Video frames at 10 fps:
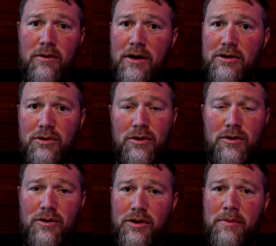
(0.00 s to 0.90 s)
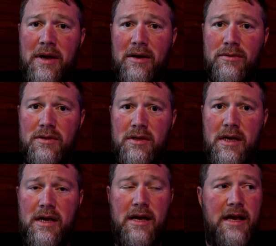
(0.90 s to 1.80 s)
around 230 pounds.
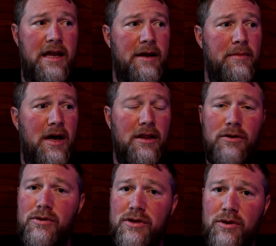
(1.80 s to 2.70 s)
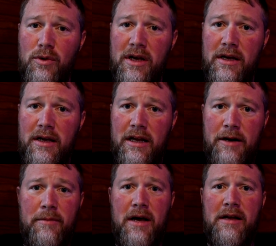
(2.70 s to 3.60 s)
And I'm not losing weight, and
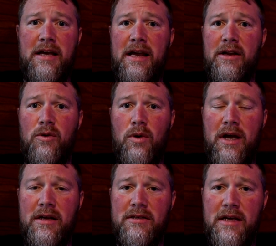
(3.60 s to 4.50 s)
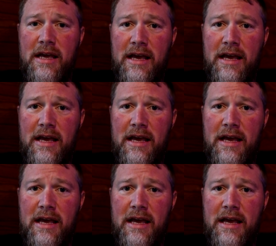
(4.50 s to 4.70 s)
I'm not gaining weight,